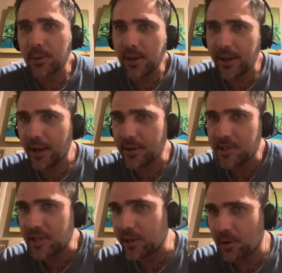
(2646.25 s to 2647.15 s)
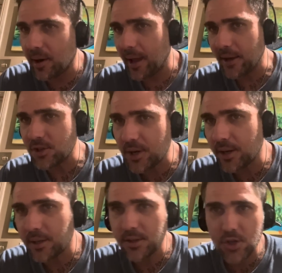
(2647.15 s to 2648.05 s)
we like had a secret
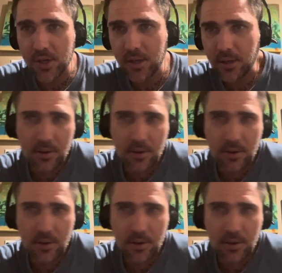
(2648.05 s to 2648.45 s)
handshake and shit.